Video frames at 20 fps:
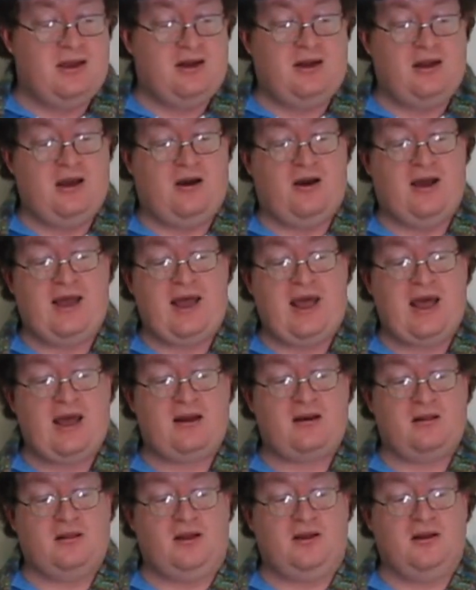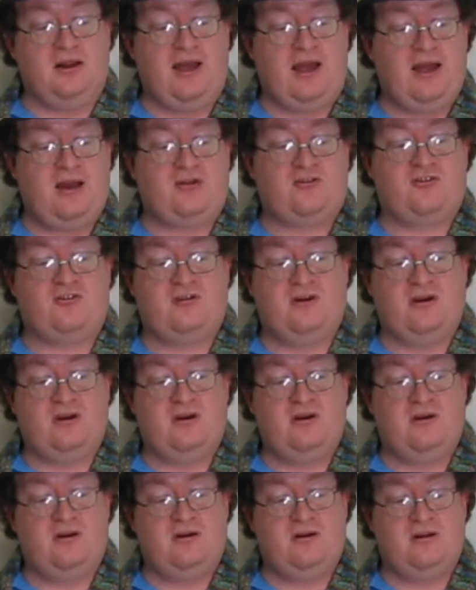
Now I had a little extra